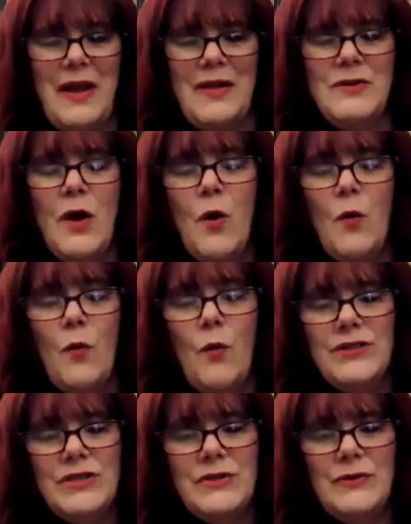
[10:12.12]
And
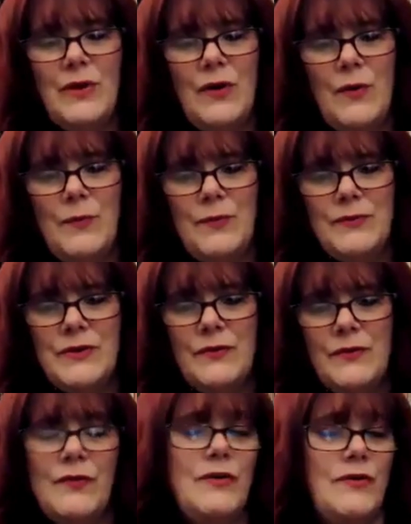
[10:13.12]
what do you hope, so
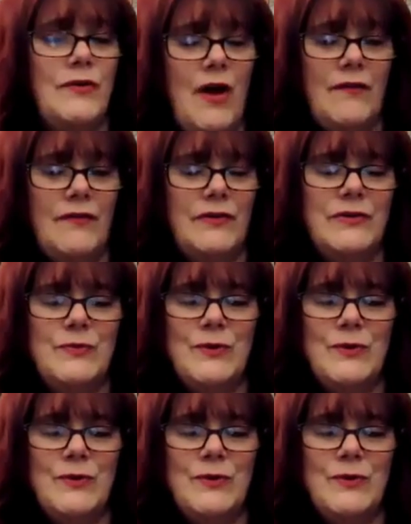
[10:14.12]
for your novels,